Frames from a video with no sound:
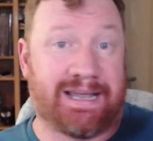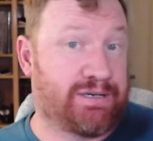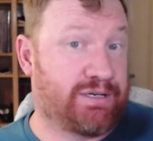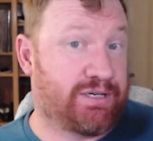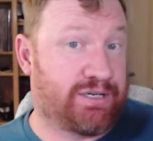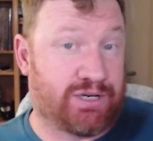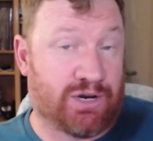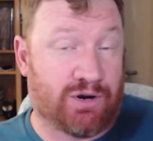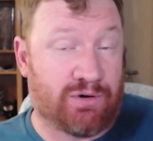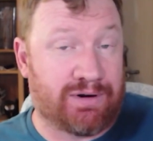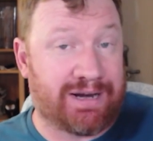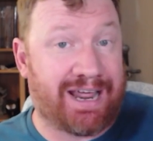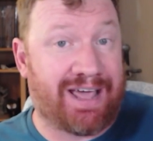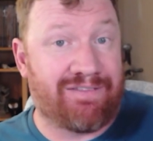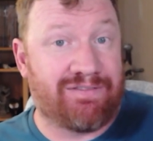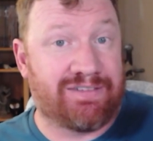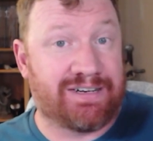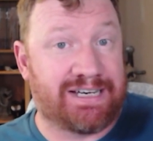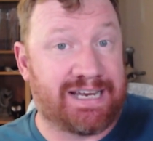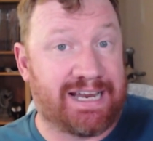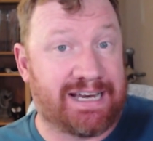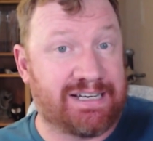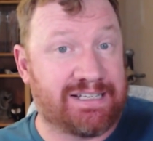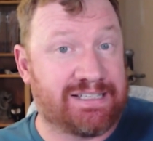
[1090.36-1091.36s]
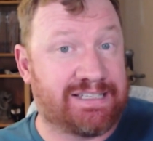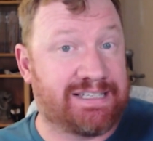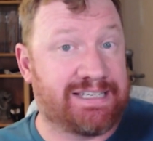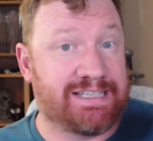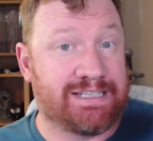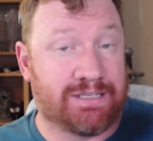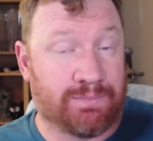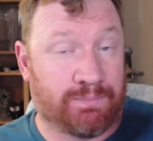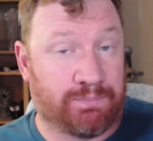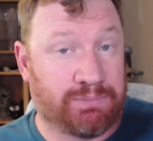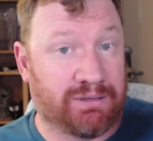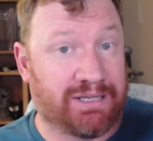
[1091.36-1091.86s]
don't have a tendency
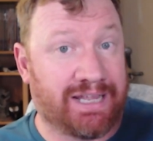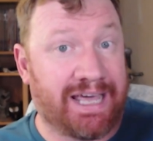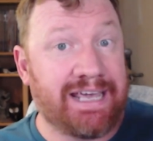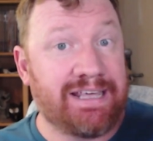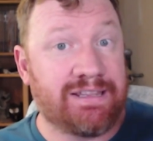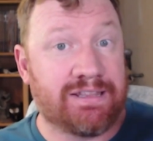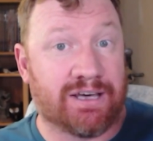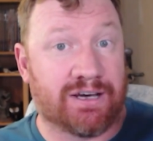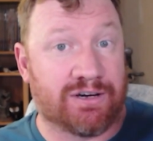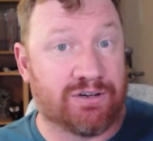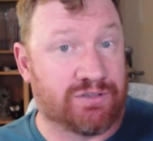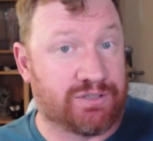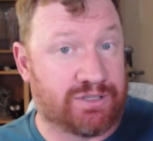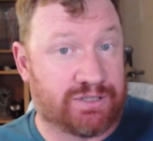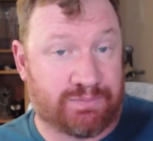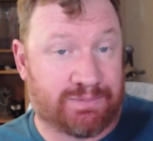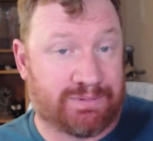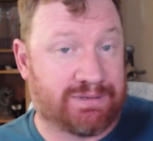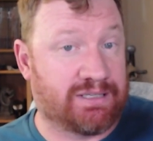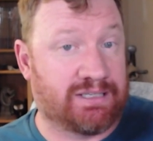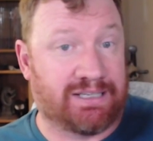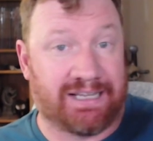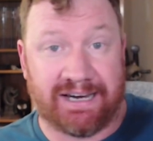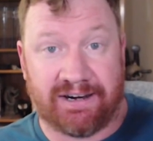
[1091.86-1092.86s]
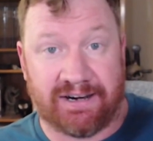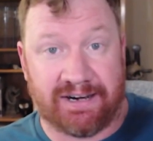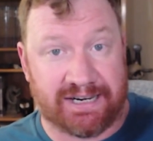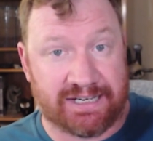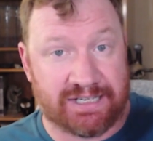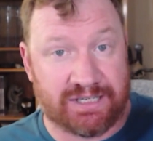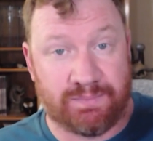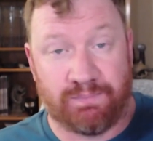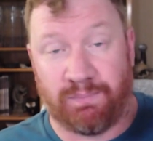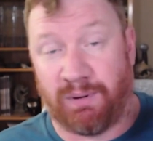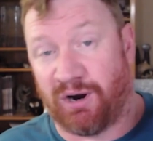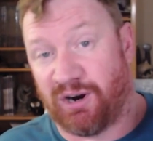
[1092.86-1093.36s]
to play those
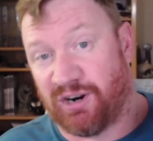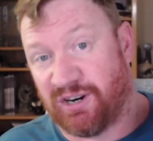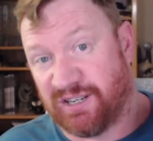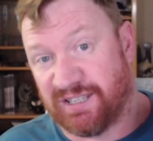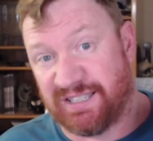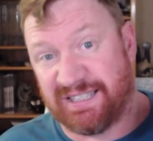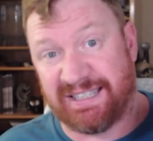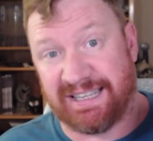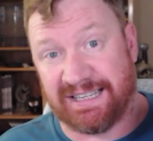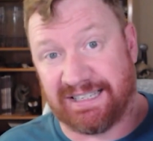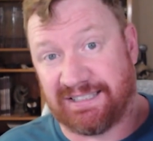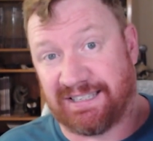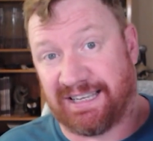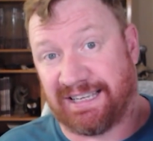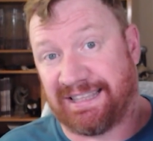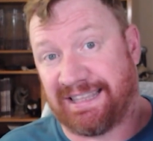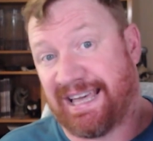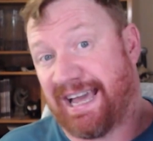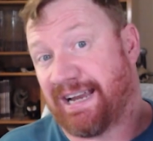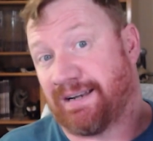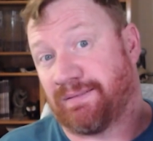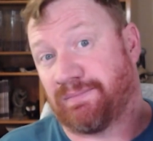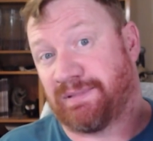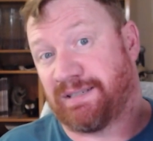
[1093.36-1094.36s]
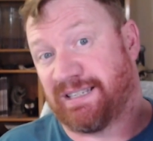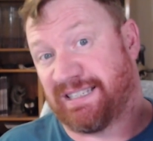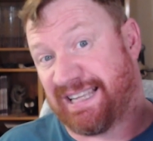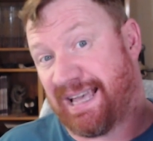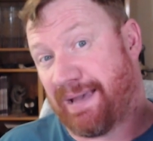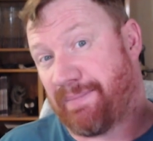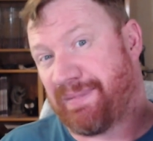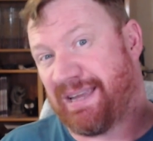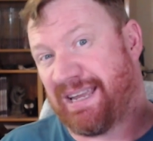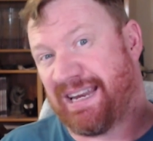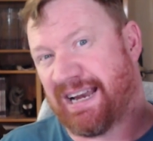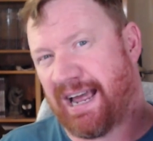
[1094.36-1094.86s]
clerics, bards, things like that. Does
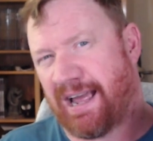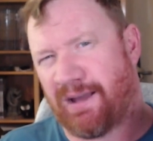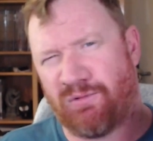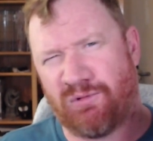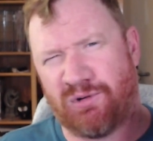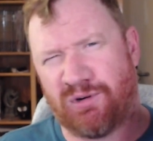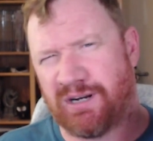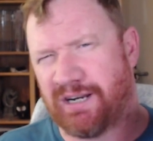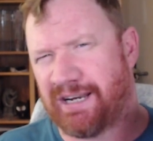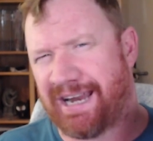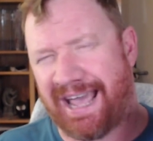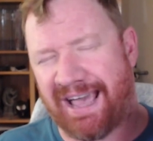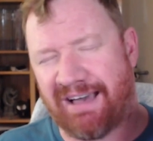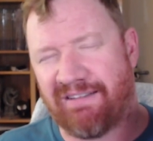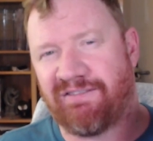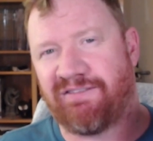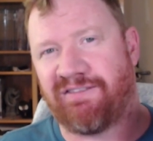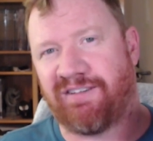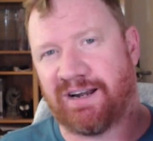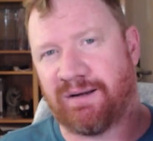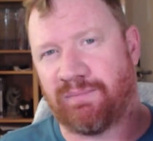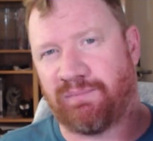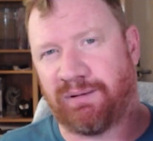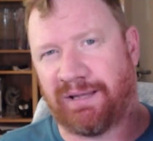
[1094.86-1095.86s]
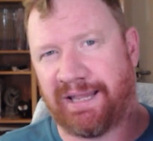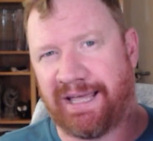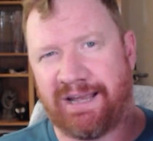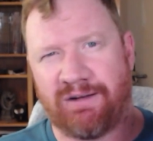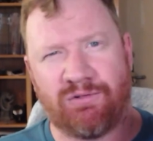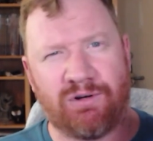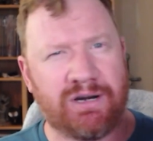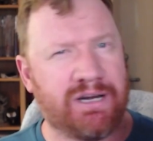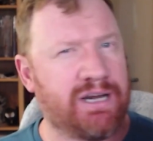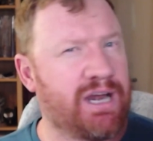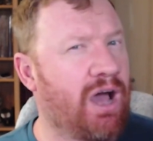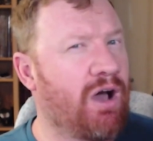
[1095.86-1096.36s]
that mean I wouldn't have fun
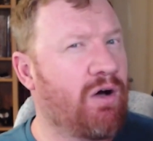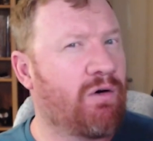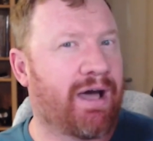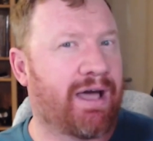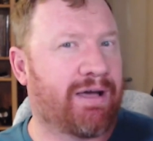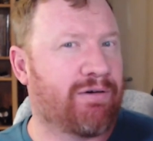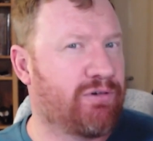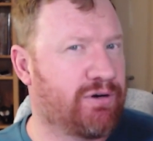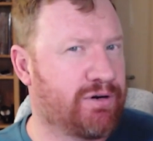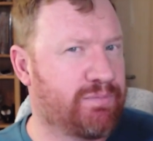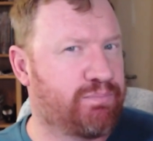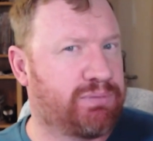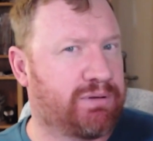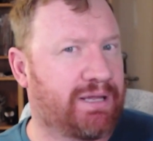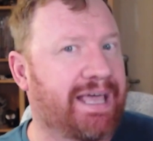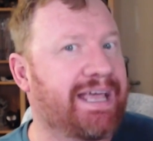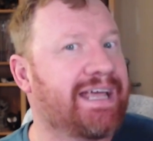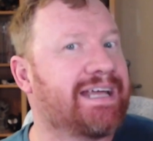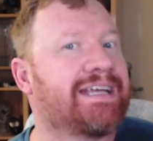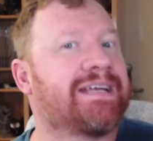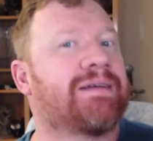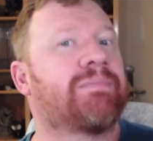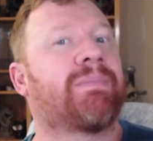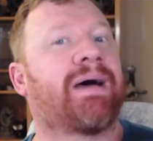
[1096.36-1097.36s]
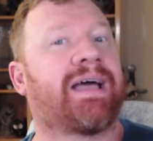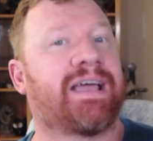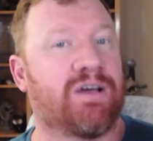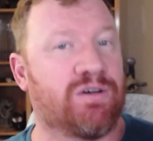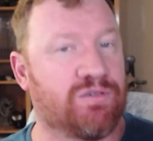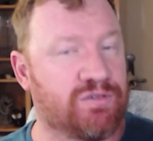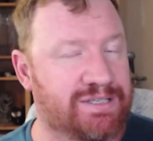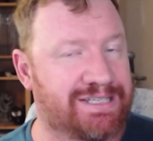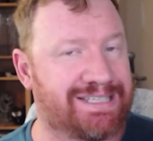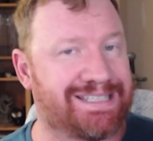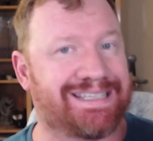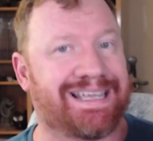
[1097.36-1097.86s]
playing one? No, I would play it in my
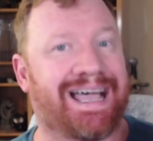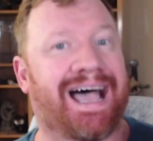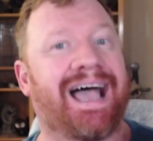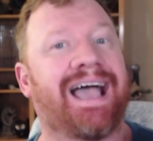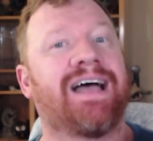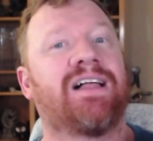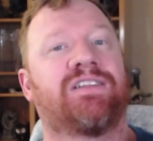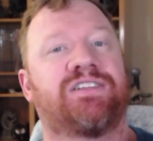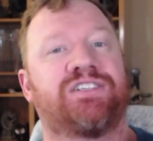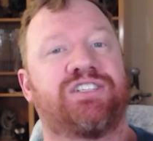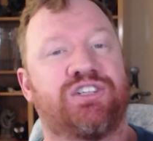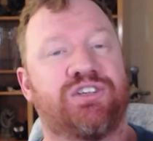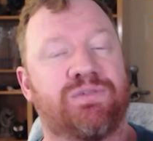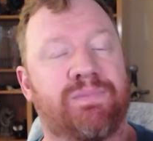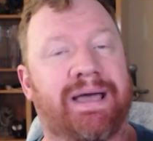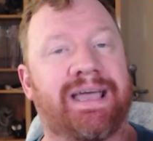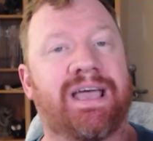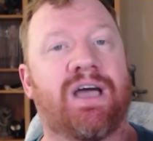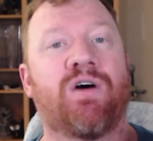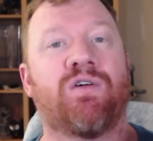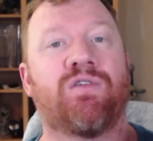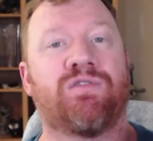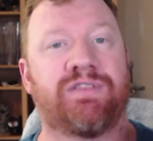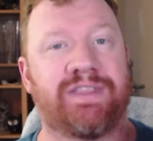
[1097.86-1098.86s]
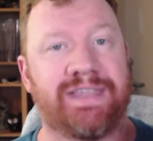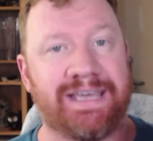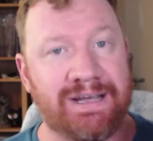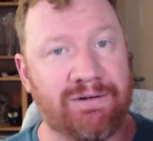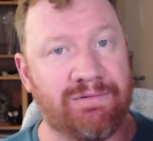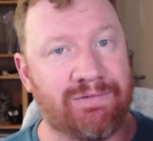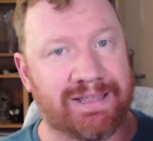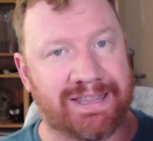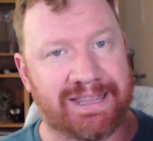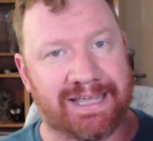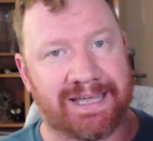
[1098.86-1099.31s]
own style and do my own thing with